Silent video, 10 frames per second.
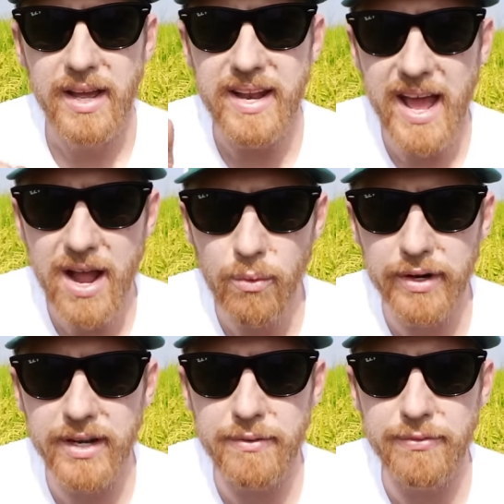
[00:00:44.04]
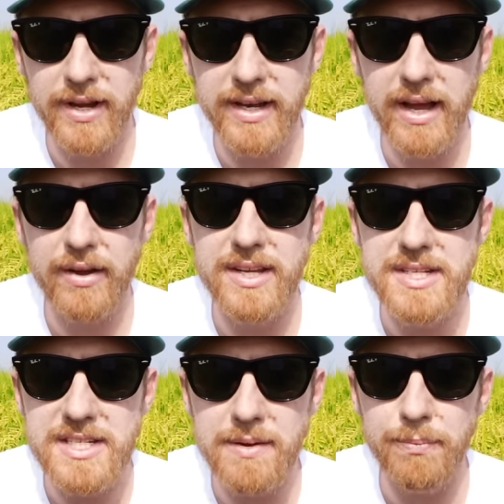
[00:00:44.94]
And how we're going to find out is
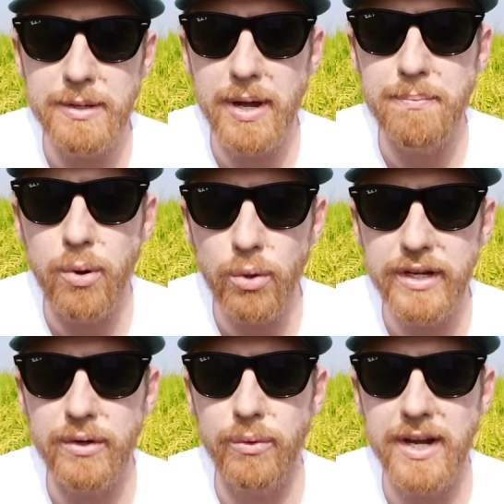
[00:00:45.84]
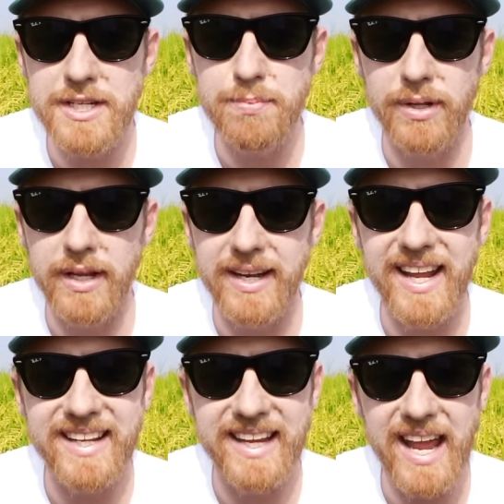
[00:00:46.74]
simply by pulling a rice plant
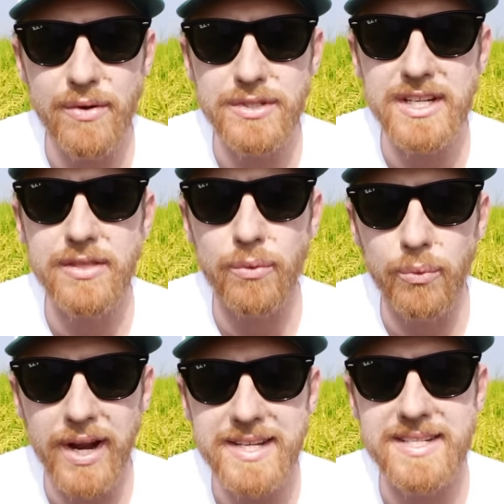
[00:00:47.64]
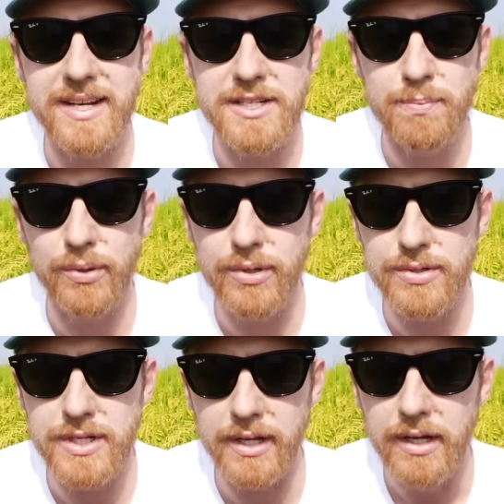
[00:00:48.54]
and counting the rice that it's
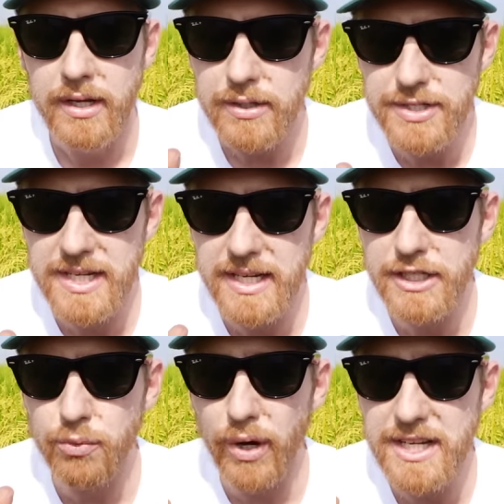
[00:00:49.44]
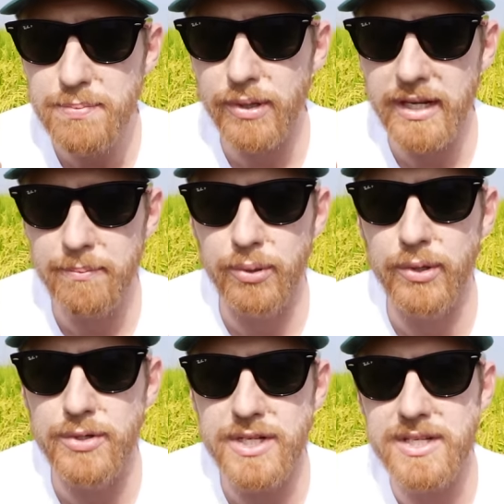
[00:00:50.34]
producing. You see, each rice plant
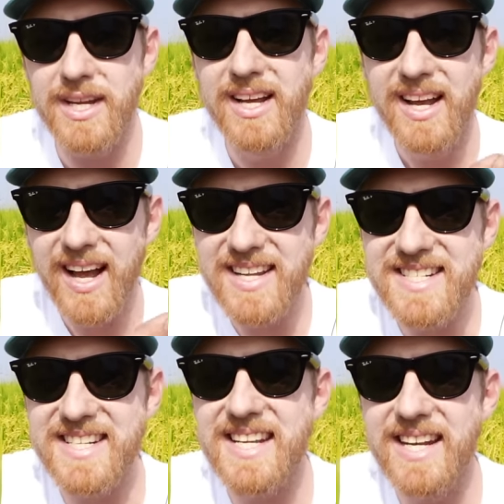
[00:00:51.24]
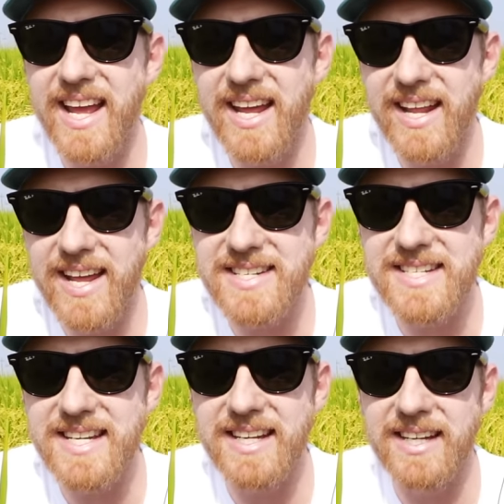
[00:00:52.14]
produces a seed head as
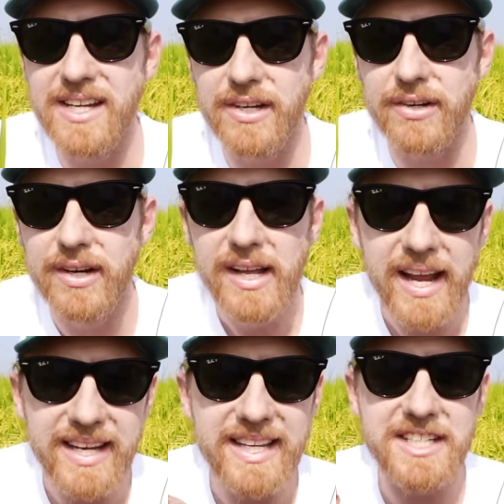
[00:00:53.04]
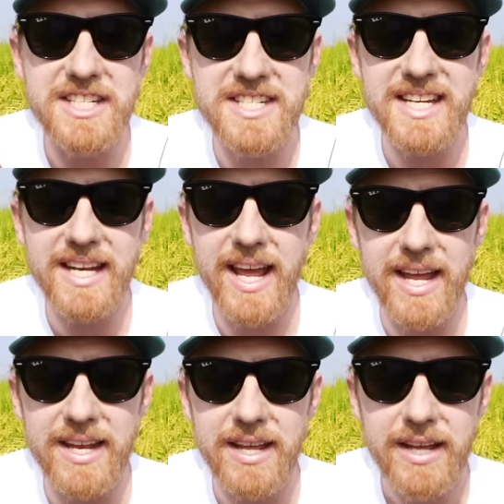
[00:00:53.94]
seen here, and each seed
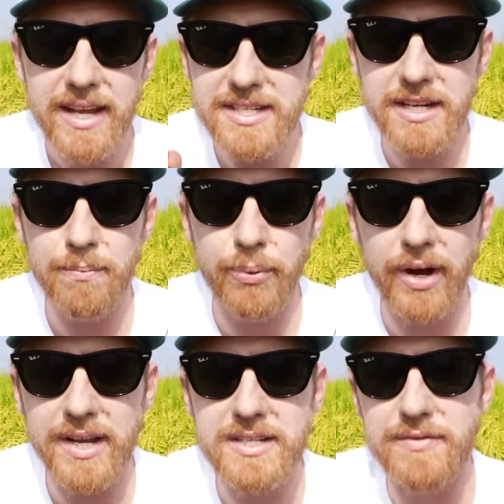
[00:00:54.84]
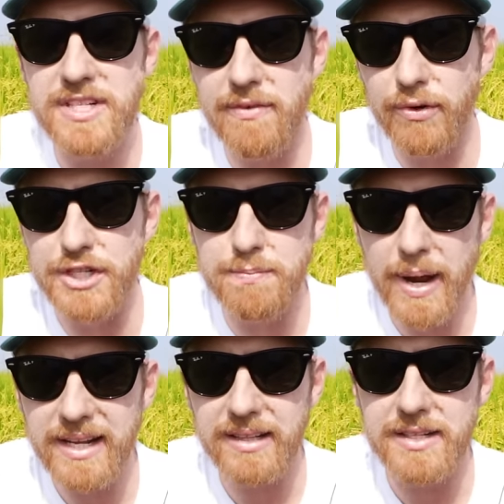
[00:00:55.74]
head is comprised of several
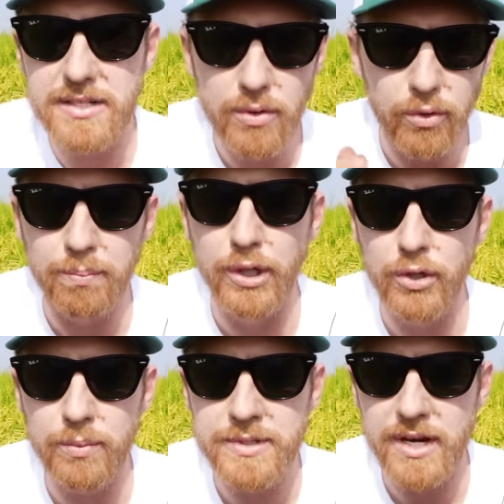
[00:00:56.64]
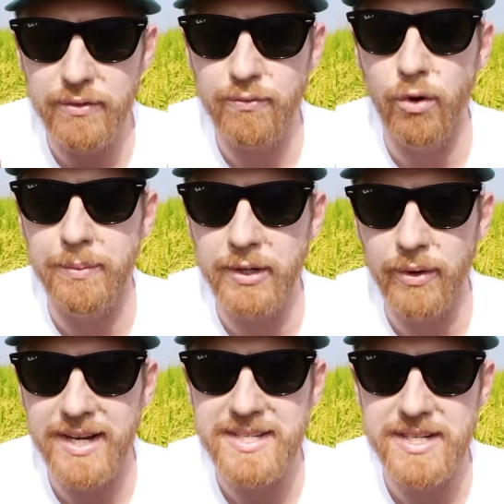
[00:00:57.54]
spikelets or blooms that are forming
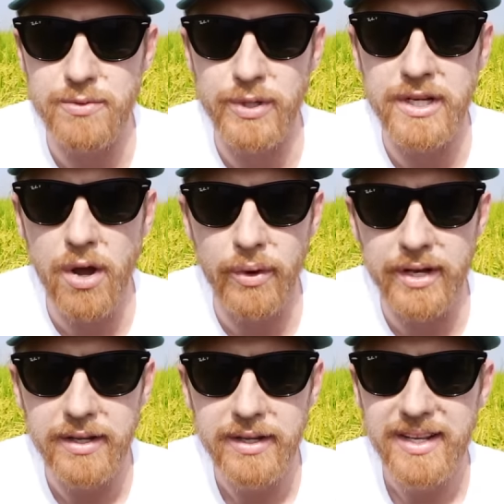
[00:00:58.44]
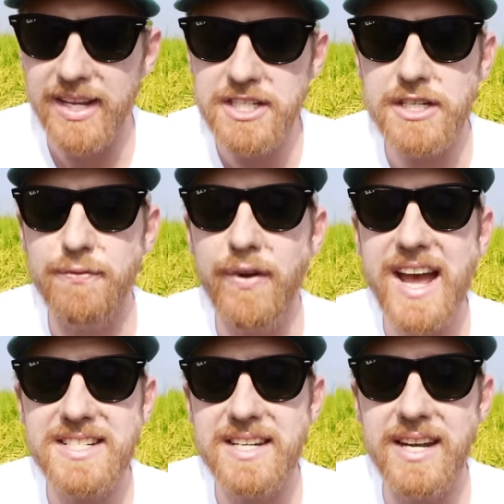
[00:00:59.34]
rice as we know it. It's just
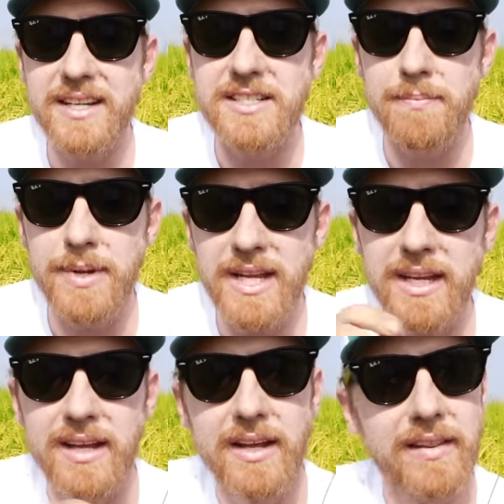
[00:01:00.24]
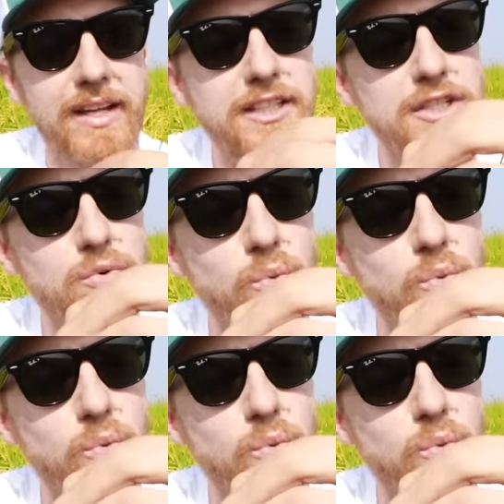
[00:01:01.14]
fascinating to me that just